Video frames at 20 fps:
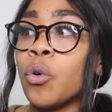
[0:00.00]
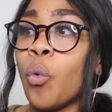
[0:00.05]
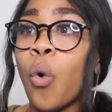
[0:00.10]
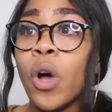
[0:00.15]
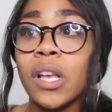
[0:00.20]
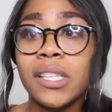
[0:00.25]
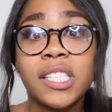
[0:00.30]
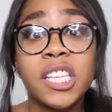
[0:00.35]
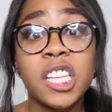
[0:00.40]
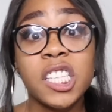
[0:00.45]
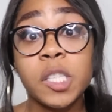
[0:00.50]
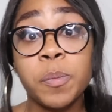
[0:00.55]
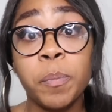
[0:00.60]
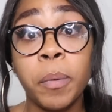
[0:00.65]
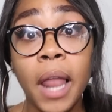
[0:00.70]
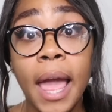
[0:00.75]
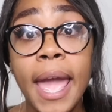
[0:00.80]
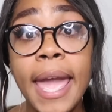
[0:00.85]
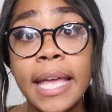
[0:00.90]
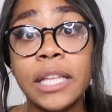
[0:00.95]
was
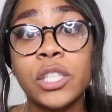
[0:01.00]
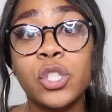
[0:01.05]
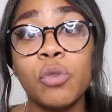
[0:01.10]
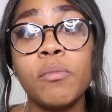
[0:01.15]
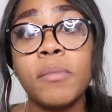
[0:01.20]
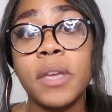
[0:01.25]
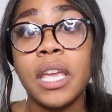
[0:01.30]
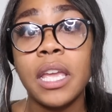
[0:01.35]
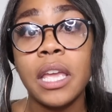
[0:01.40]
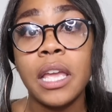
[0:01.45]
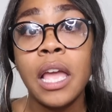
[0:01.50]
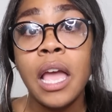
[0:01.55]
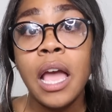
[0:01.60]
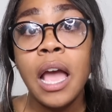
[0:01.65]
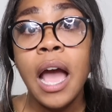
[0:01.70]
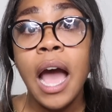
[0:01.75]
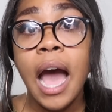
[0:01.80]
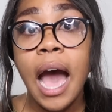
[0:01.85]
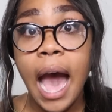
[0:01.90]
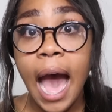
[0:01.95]
displaying to me,
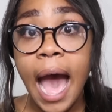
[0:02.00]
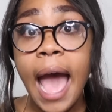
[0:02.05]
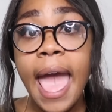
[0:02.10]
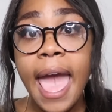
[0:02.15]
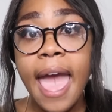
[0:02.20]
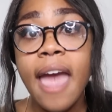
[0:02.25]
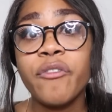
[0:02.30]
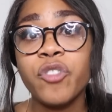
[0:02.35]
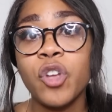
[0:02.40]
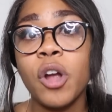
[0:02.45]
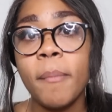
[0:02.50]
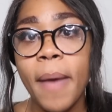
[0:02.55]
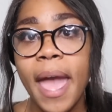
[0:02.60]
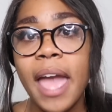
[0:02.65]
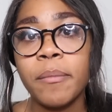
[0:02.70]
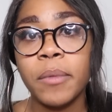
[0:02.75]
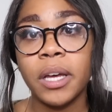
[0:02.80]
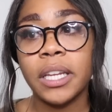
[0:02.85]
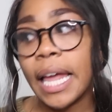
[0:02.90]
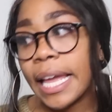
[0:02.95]
I have your
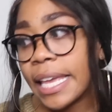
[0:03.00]
MacBook.